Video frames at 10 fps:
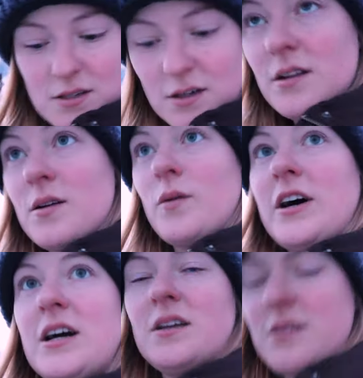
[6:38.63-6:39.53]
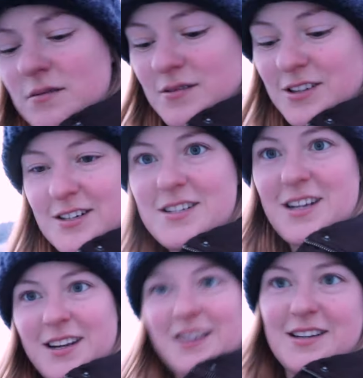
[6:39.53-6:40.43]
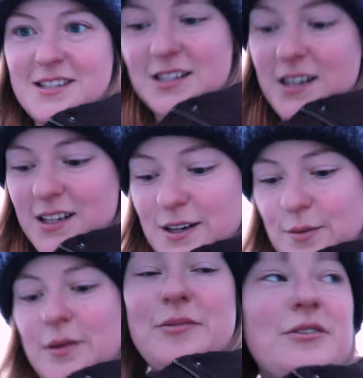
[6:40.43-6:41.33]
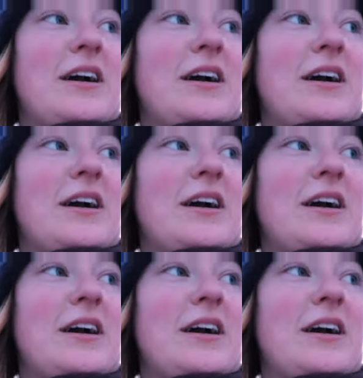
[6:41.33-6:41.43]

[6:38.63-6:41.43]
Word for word: took a little walk. There's honestly not a lot of people